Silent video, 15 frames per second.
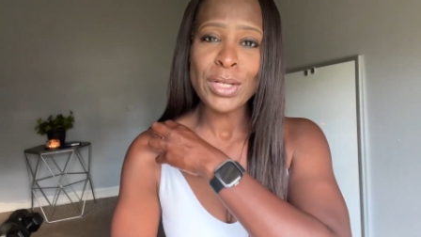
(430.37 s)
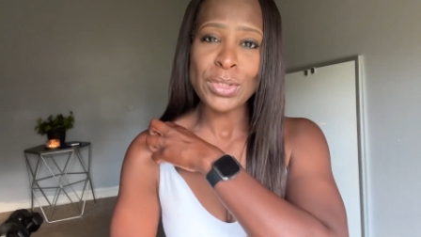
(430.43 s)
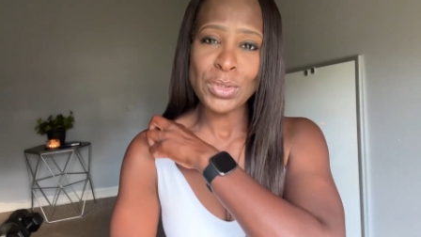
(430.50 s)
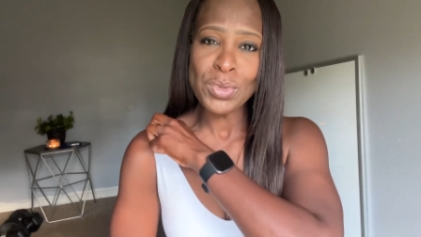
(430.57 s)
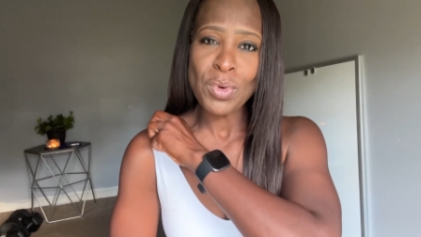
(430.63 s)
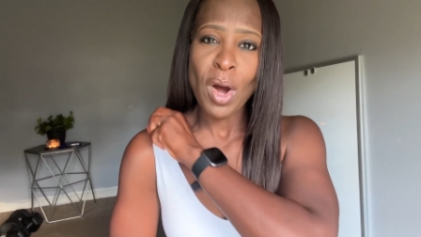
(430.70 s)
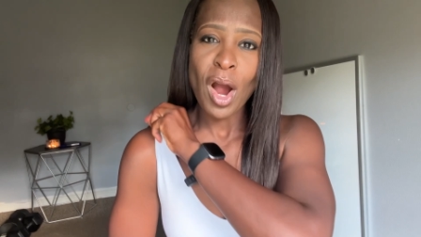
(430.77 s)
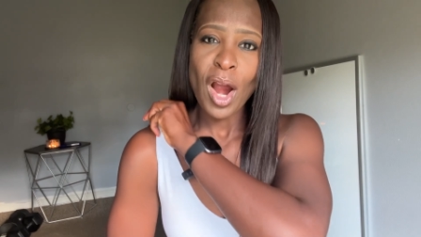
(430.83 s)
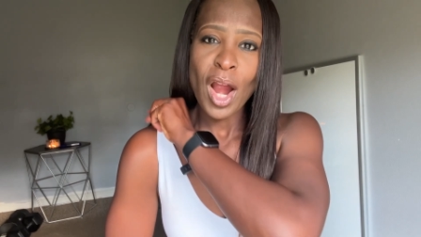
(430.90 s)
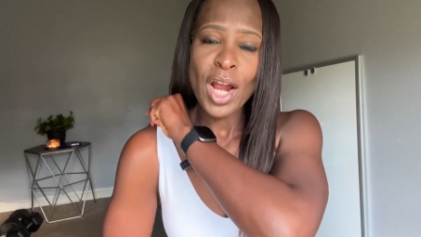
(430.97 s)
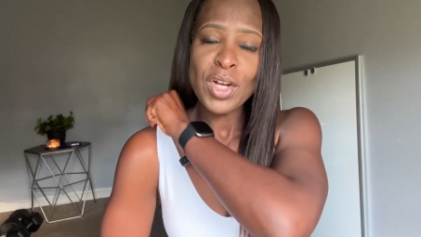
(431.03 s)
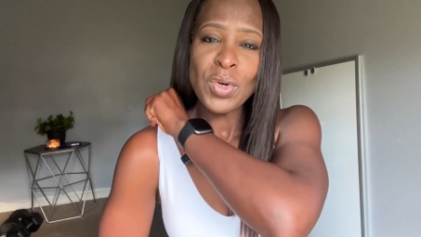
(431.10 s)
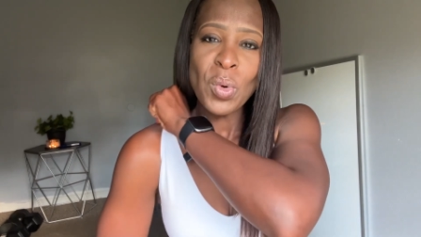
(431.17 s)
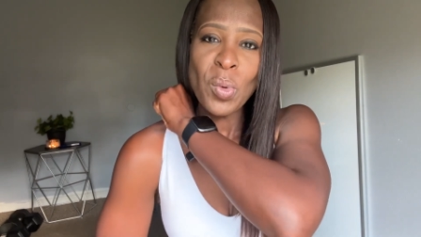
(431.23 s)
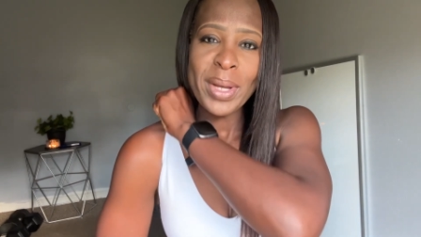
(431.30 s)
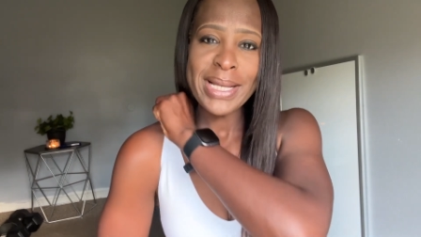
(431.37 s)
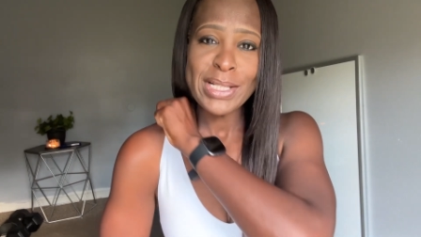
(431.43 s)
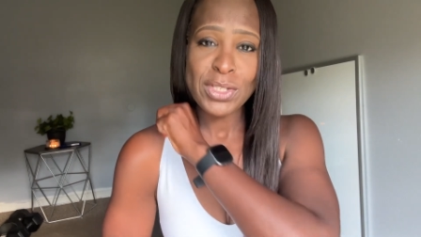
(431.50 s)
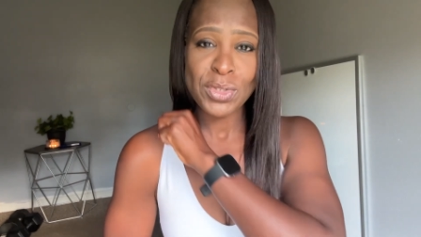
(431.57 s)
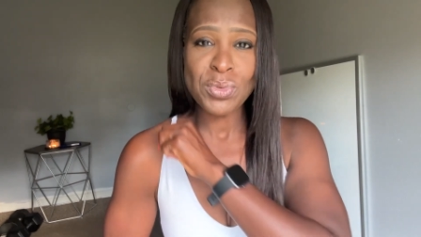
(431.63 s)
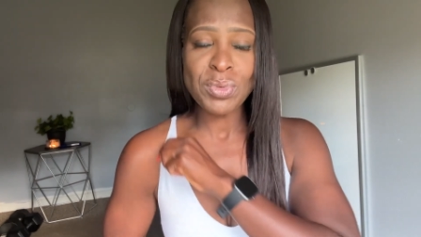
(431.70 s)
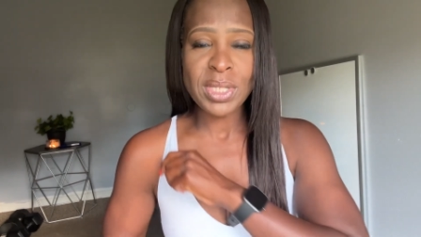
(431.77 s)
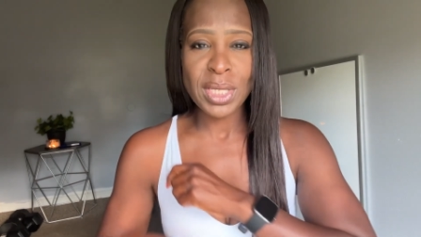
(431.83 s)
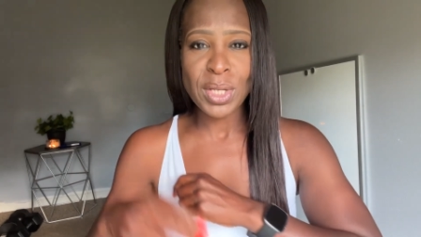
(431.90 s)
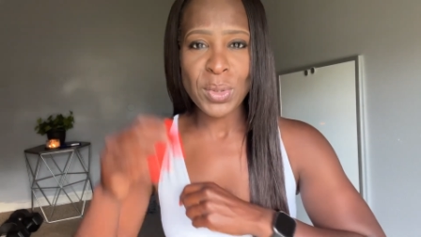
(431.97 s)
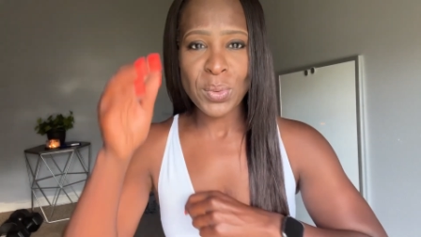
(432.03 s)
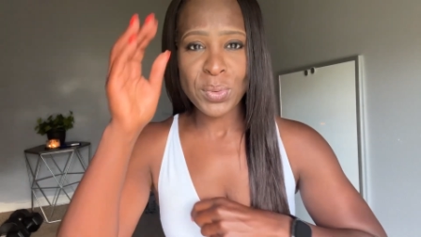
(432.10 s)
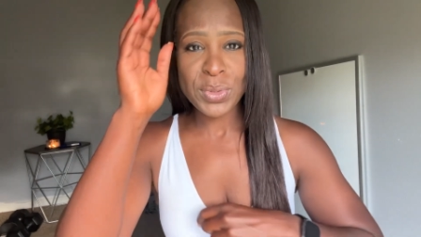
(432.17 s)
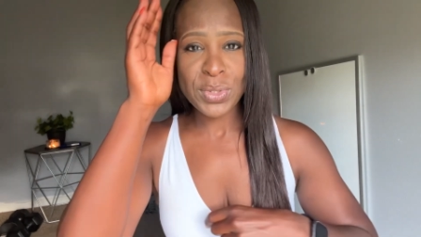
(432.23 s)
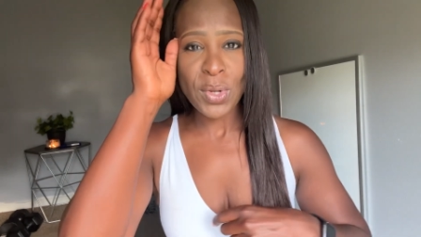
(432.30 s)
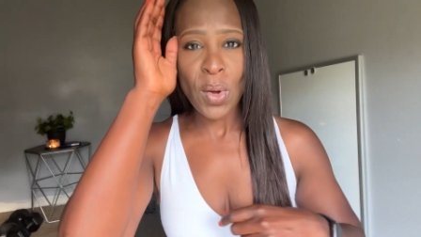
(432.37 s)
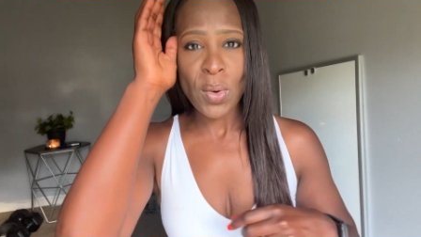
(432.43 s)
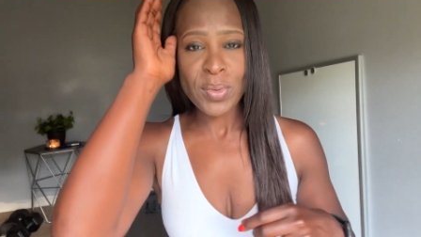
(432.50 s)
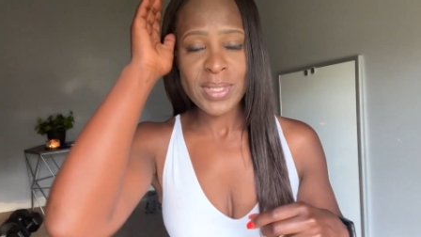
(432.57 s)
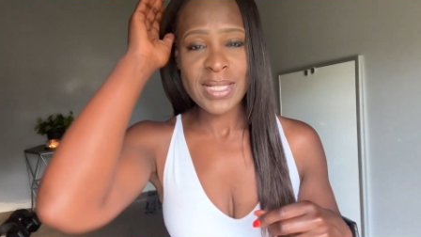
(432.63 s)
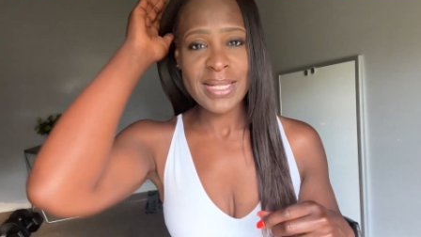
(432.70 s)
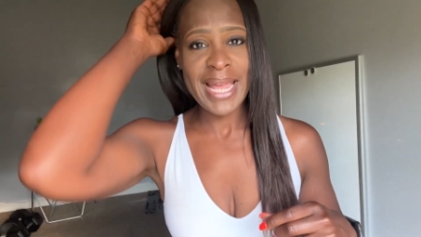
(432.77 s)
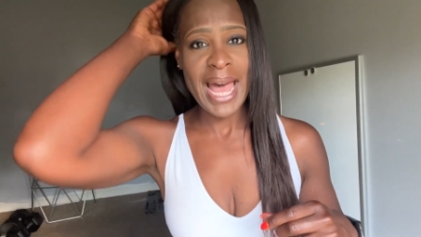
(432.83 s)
you are going to get results.